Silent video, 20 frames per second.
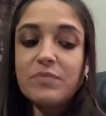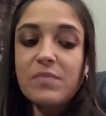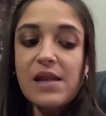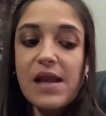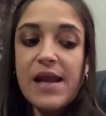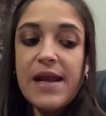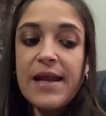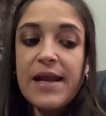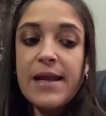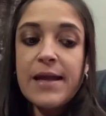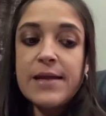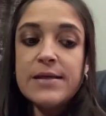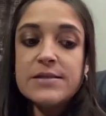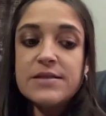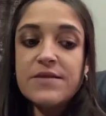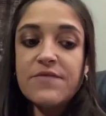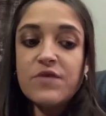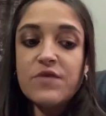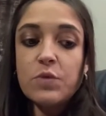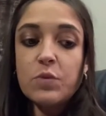And
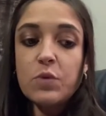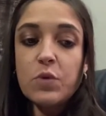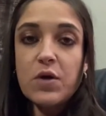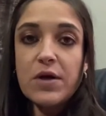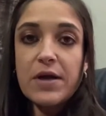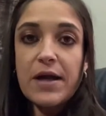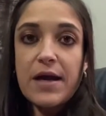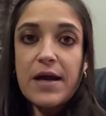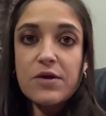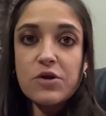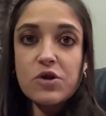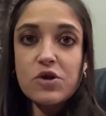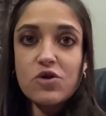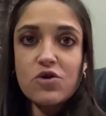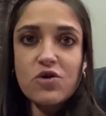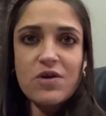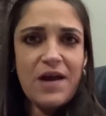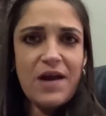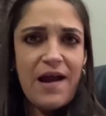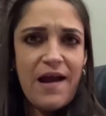if you look, I
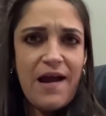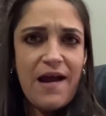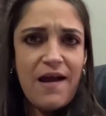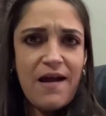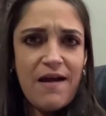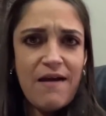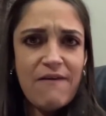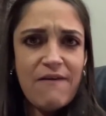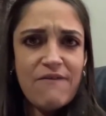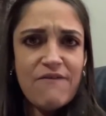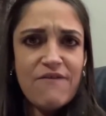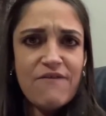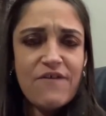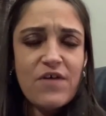should have